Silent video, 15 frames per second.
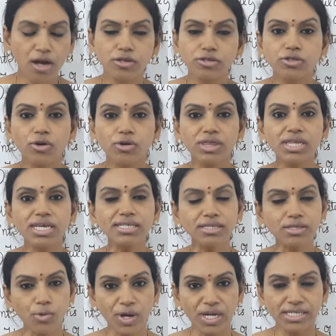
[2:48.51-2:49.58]
So
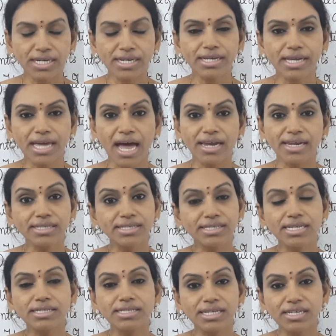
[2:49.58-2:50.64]
this question carries,
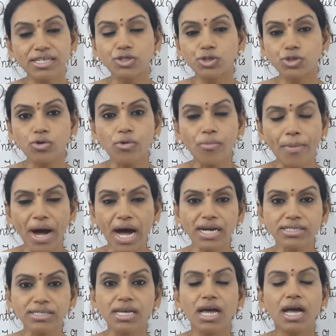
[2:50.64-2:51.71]
since it is 2
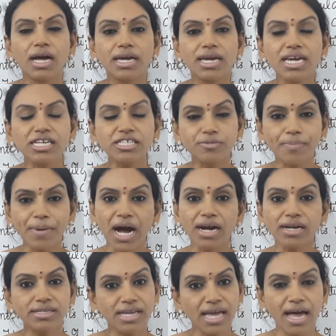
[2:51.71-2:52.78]
parts, each
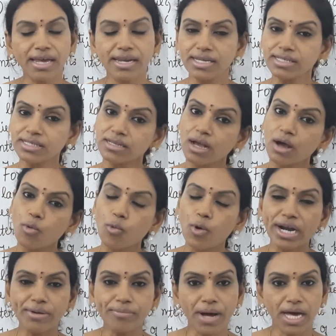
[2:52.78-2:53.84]
part carries
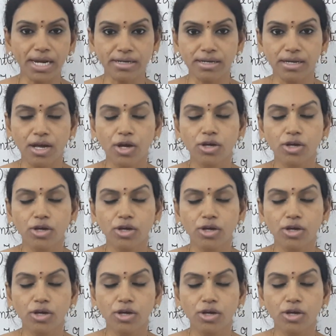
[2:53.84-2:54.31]
1 mark.